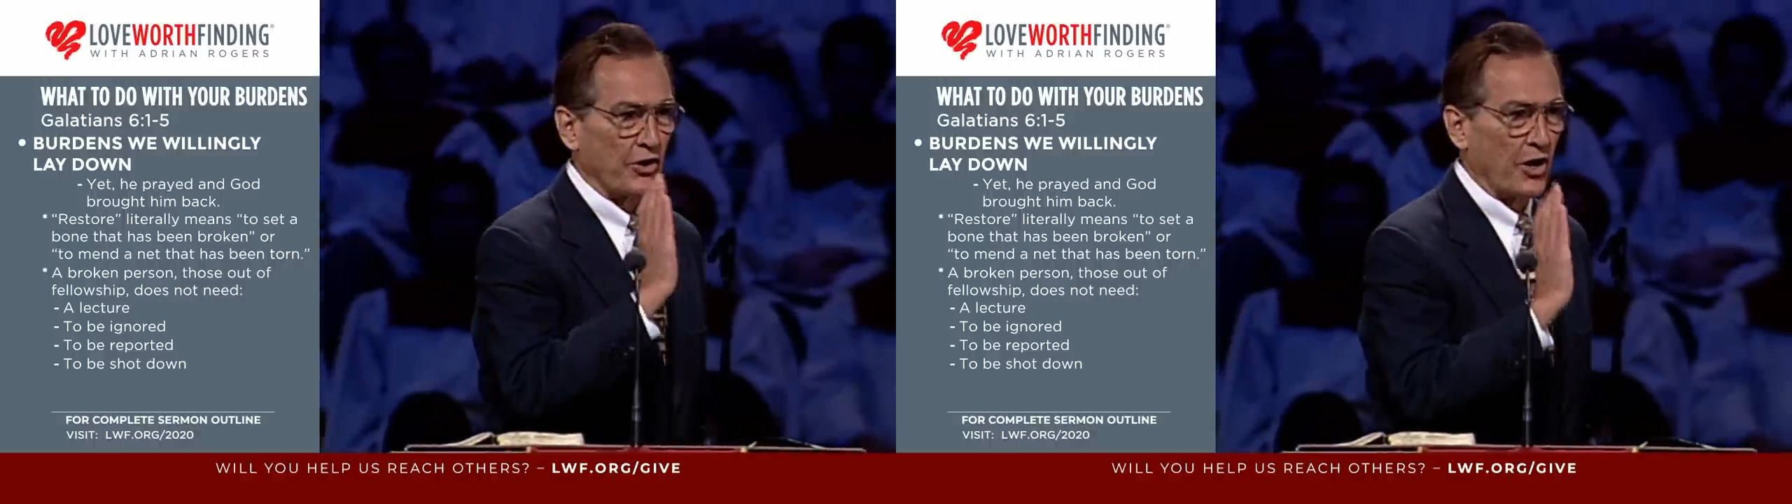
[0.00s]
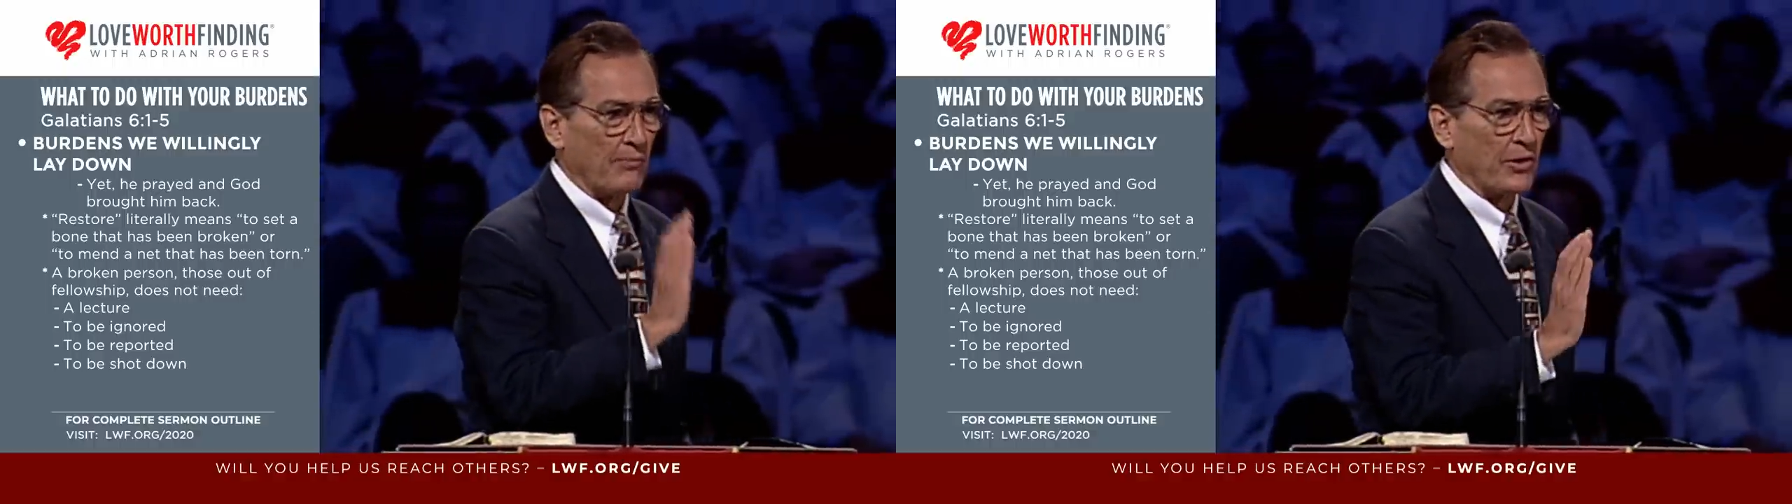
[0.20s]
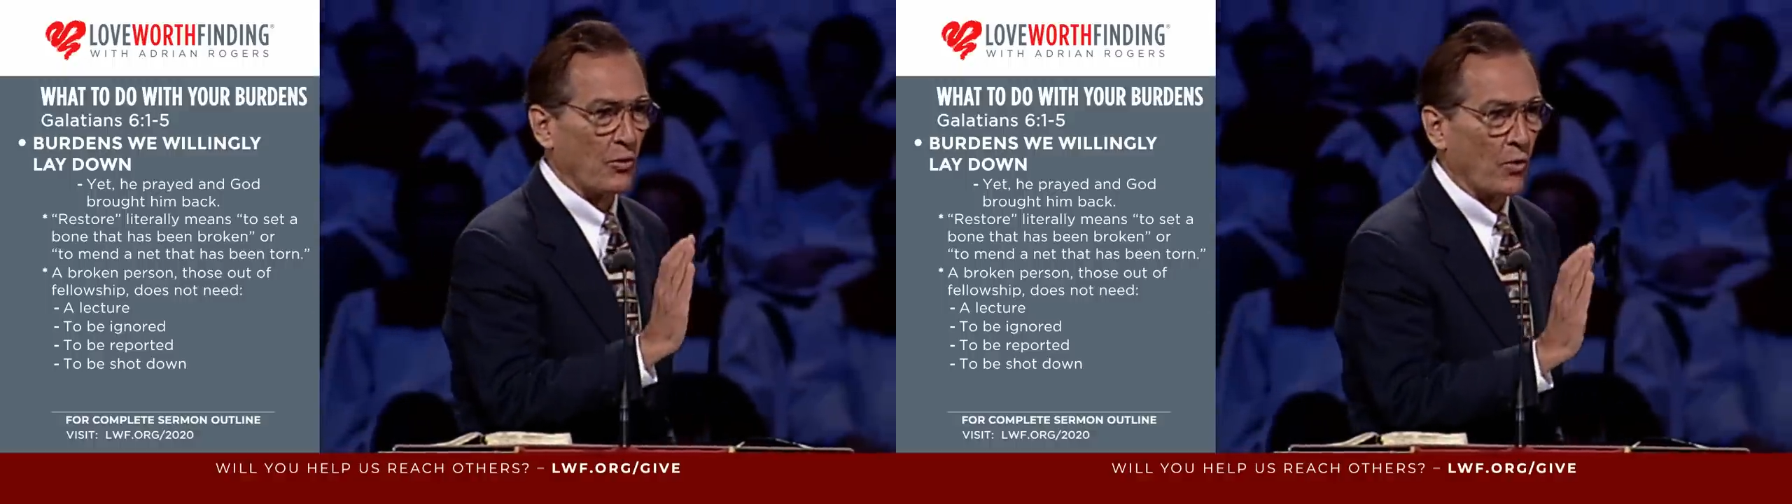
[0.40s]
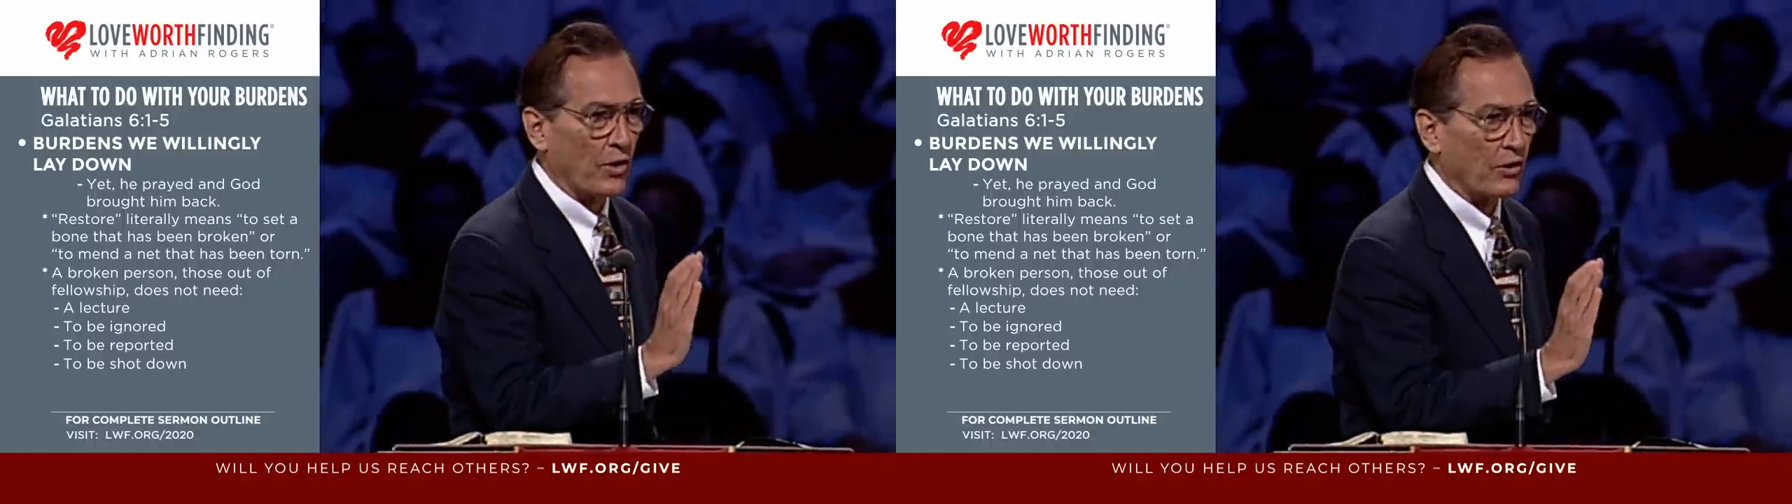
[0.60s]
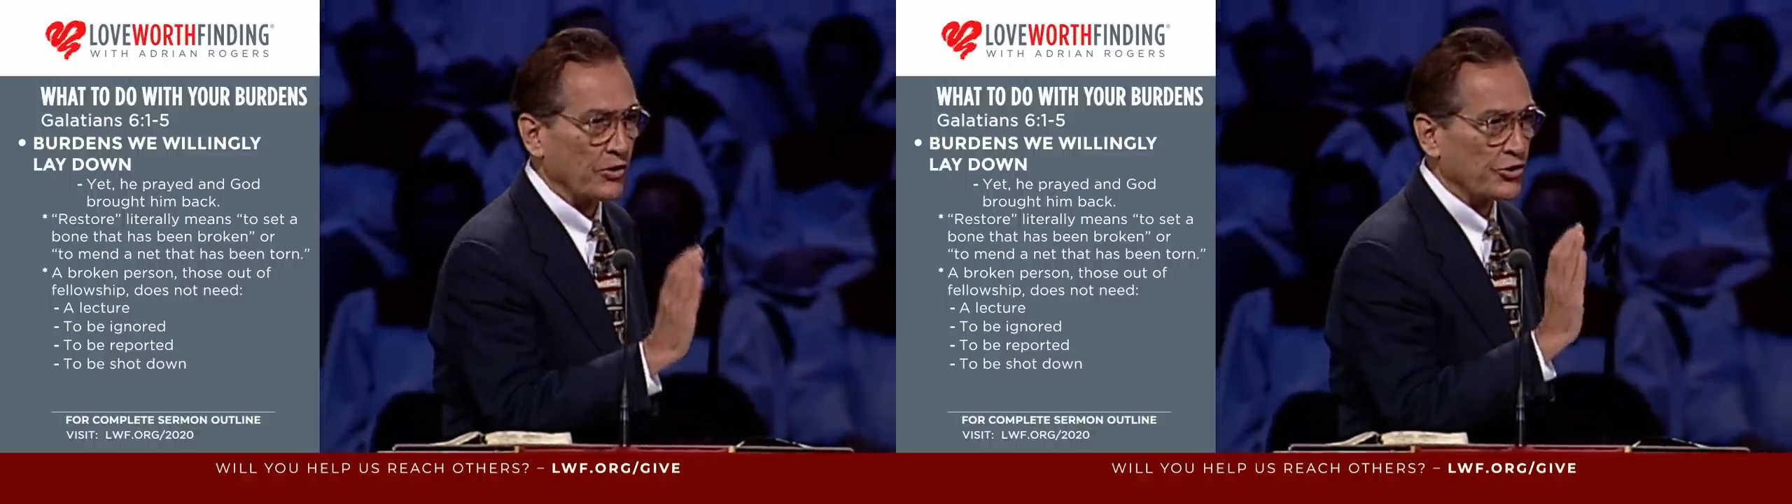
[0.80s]
army in the
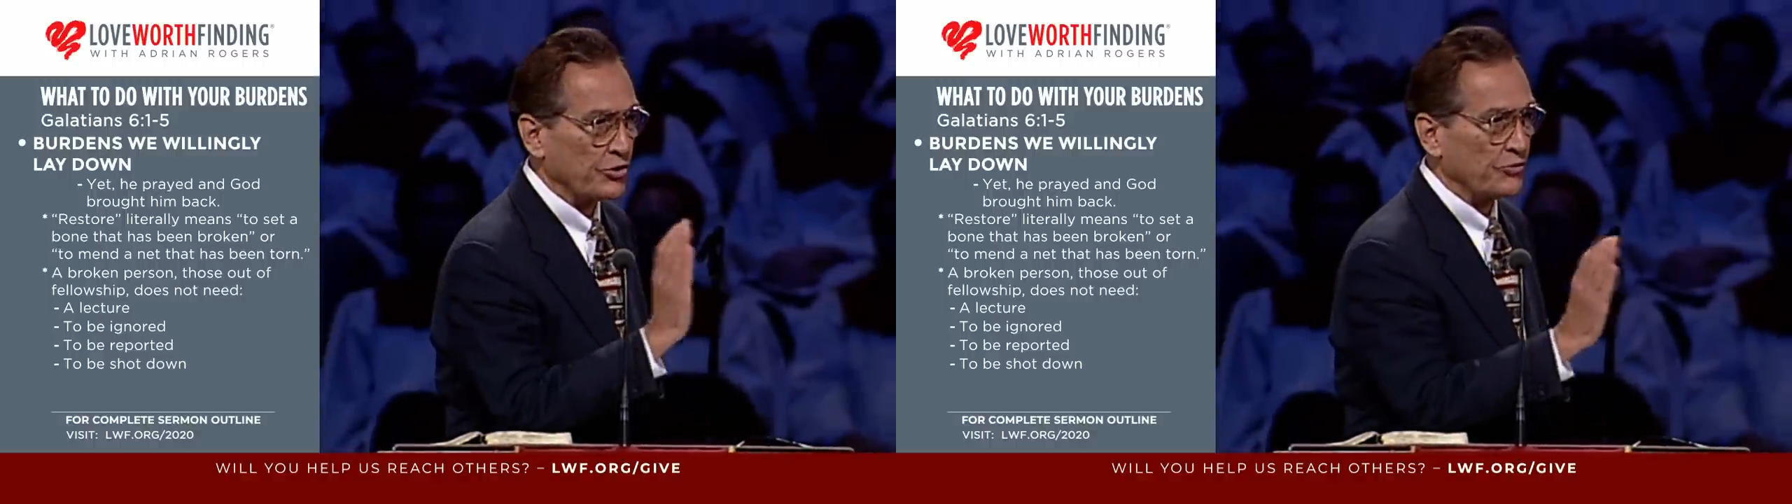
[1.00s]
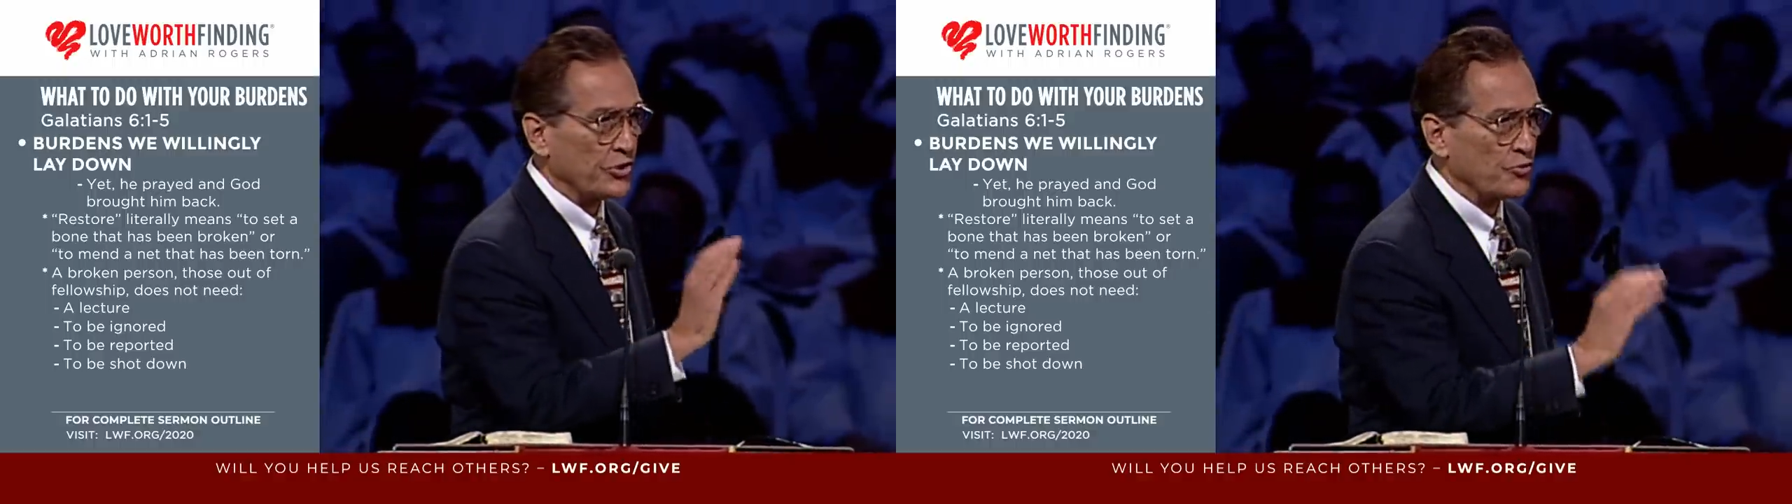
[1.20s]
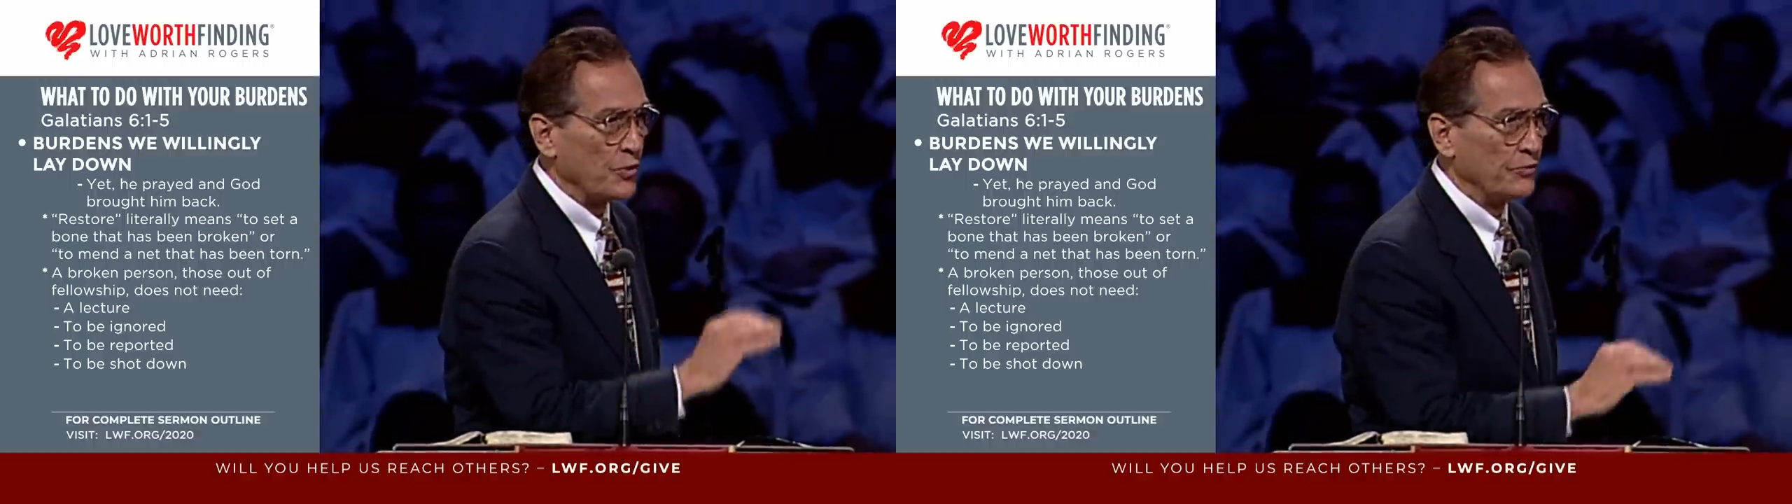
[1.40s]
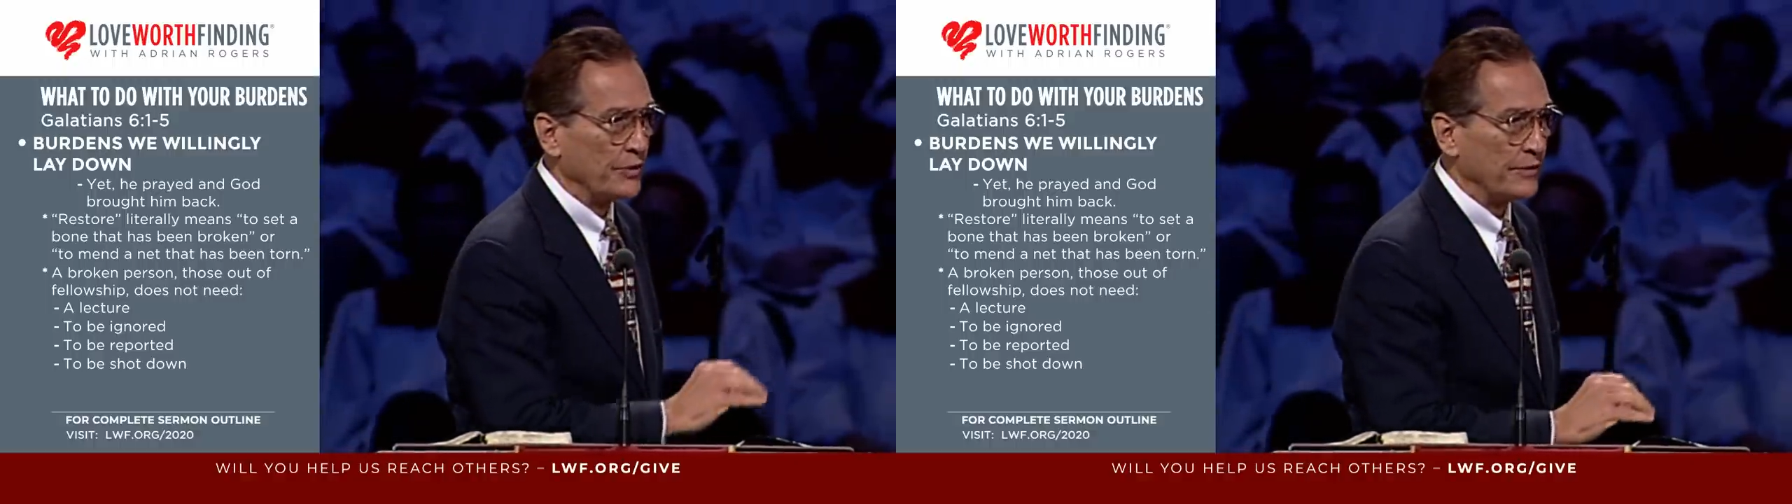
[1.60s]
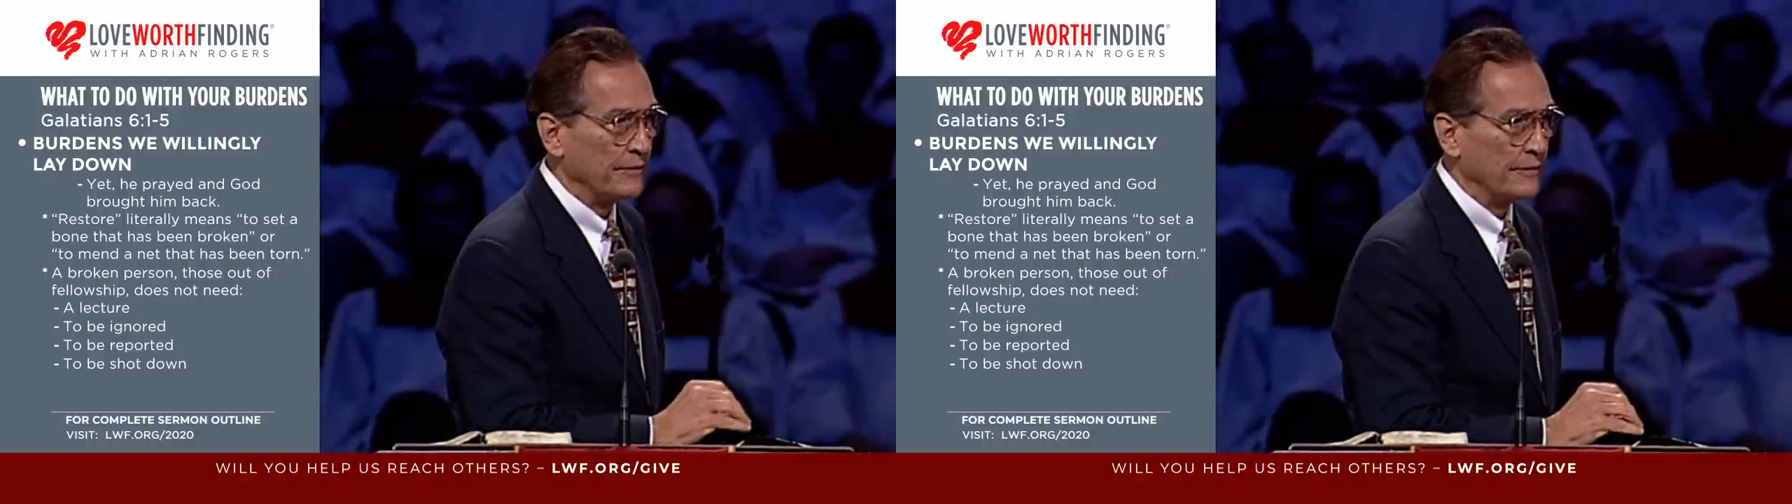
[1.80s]
world that shoots its wounded.